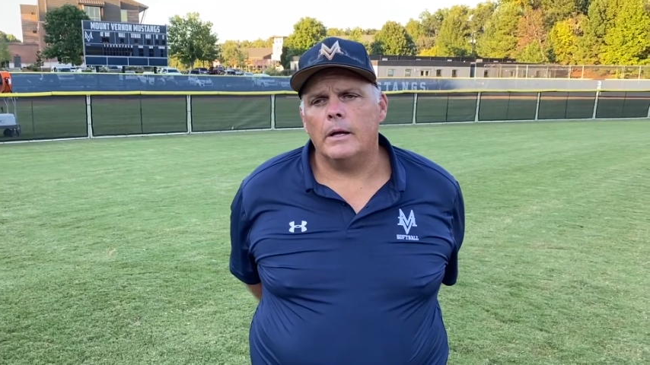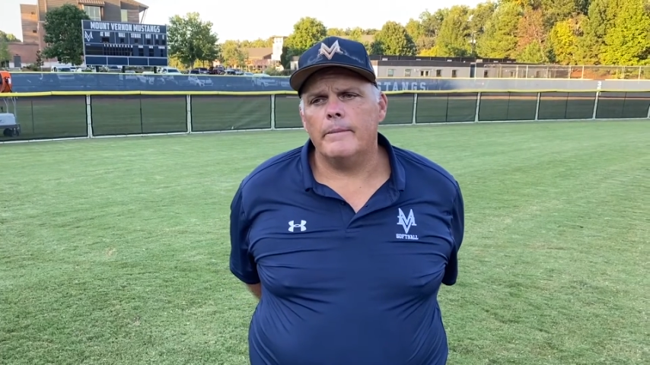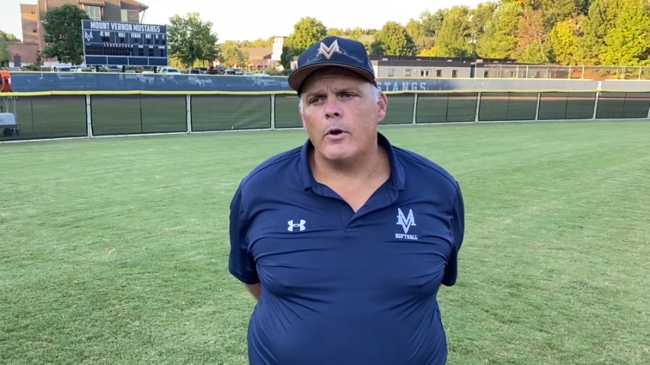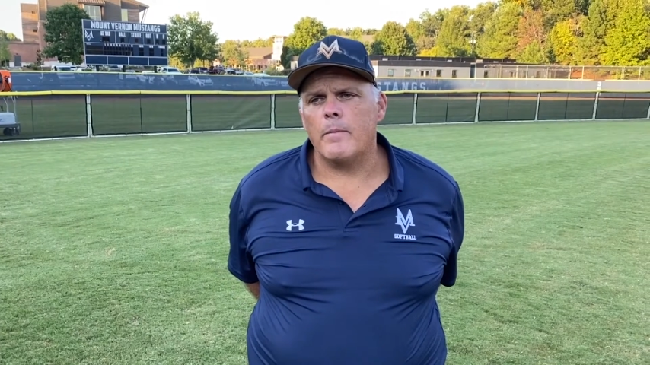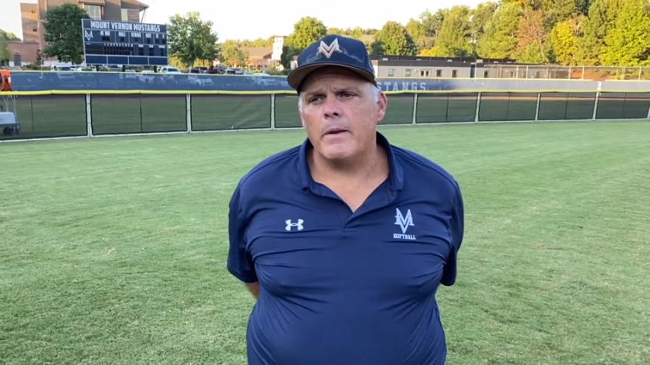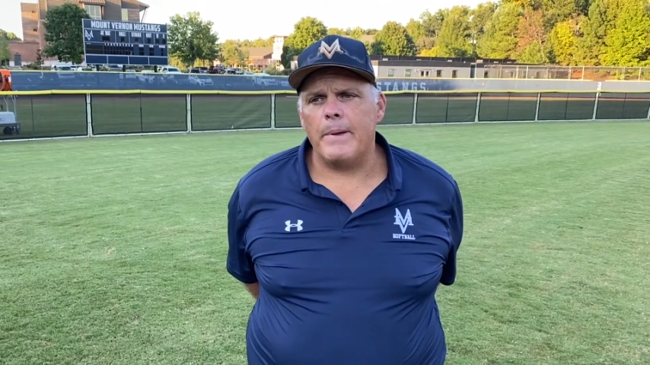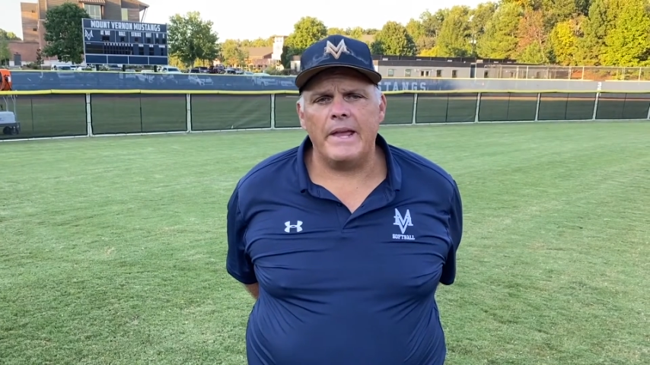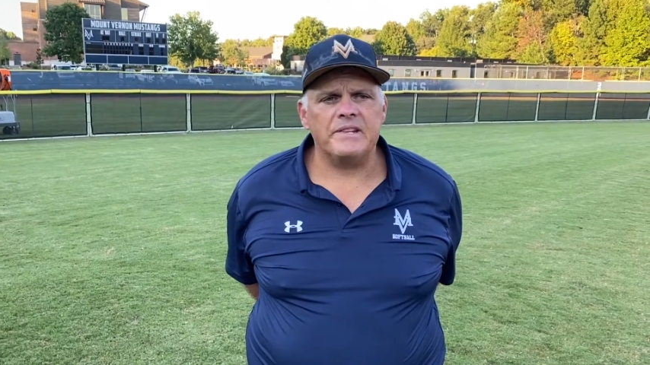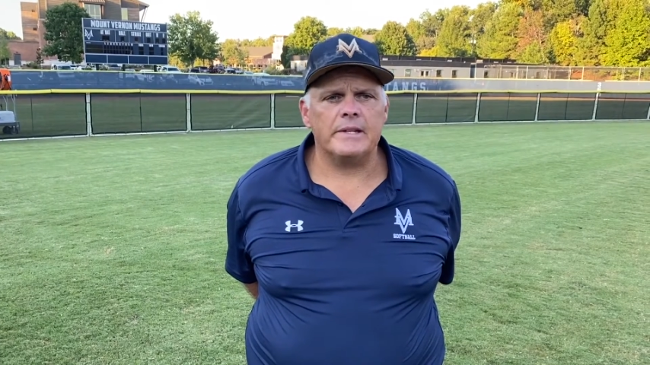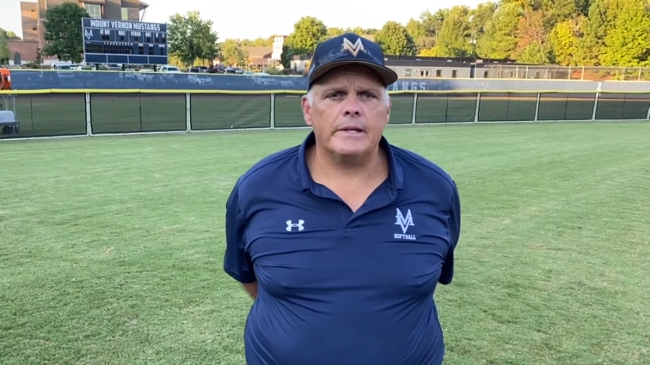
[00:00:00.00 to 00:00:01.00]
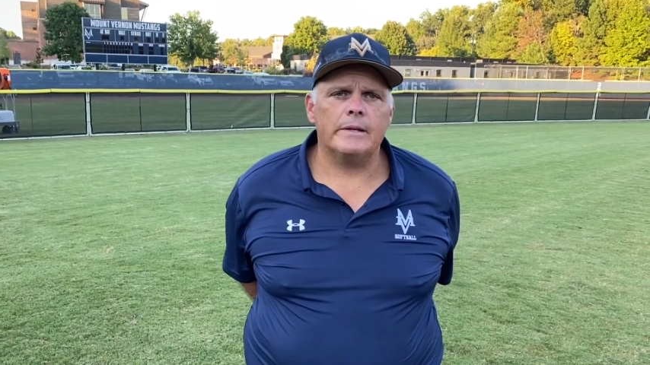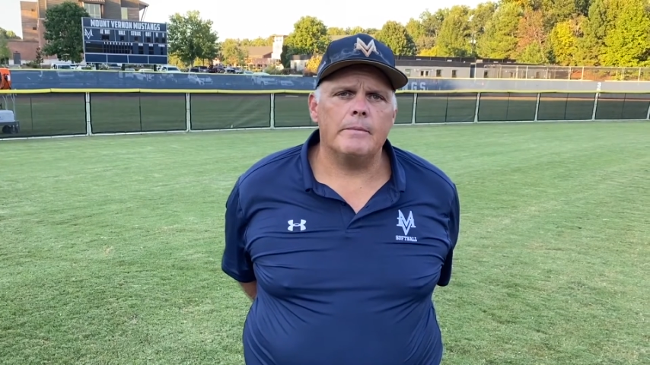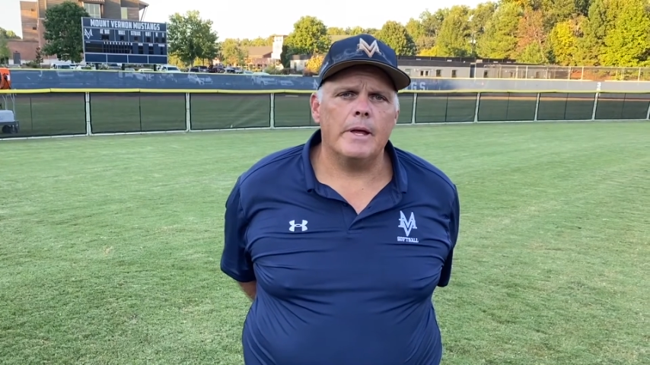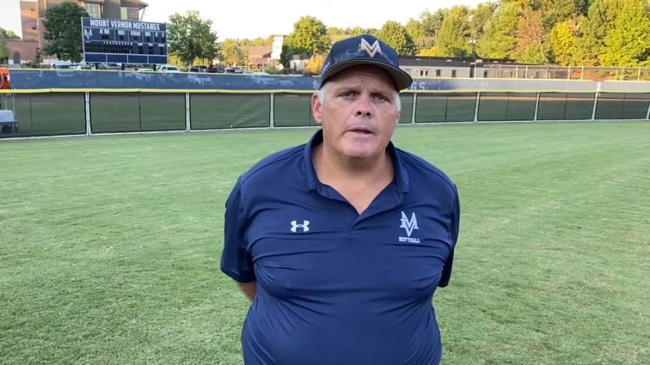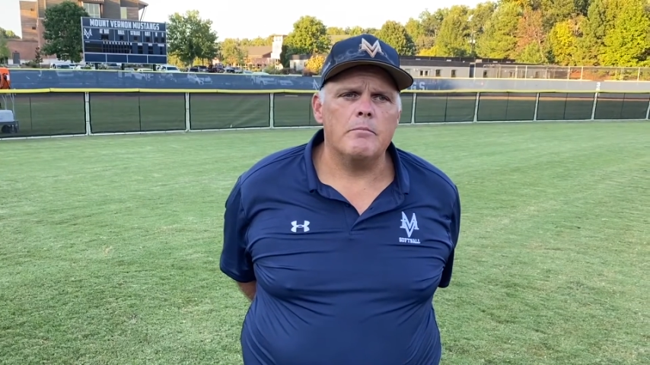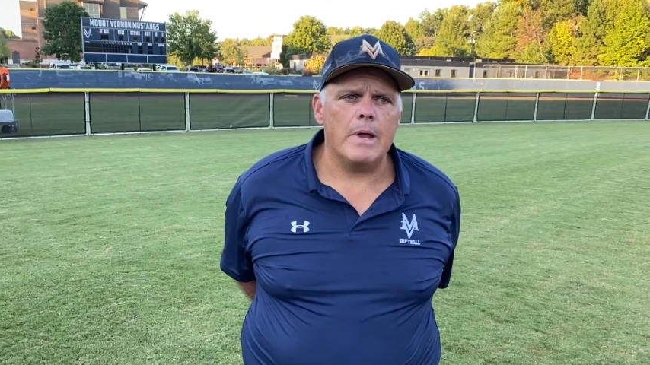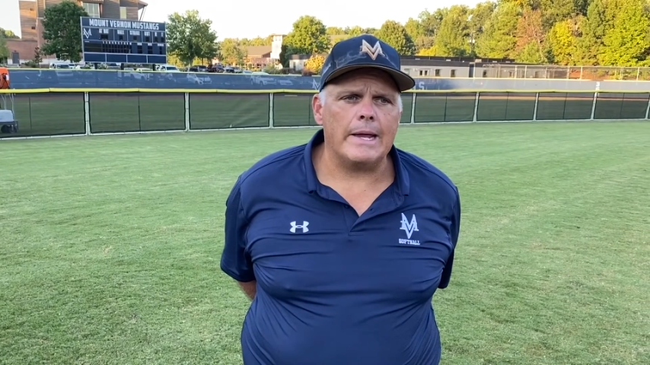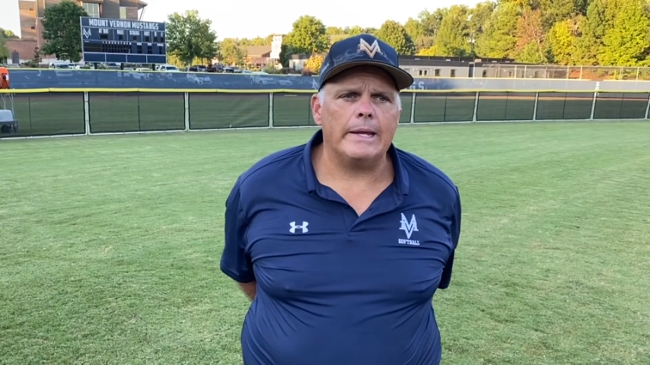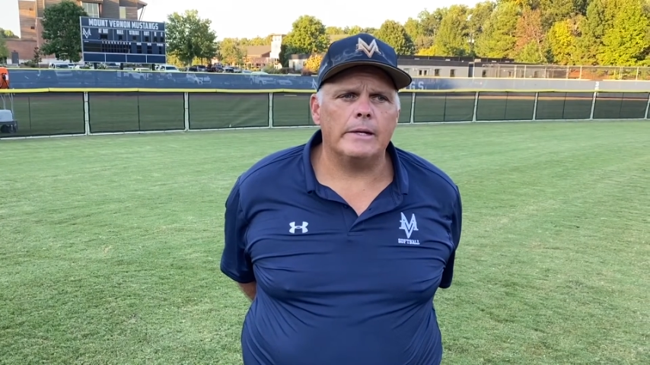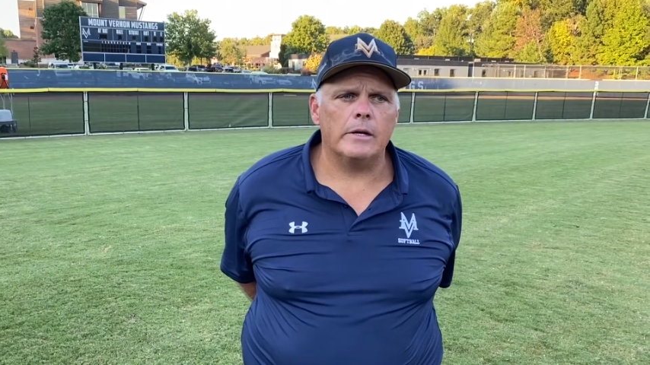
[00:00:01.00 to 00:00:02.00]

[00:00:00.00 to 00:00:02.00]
They were being patient and making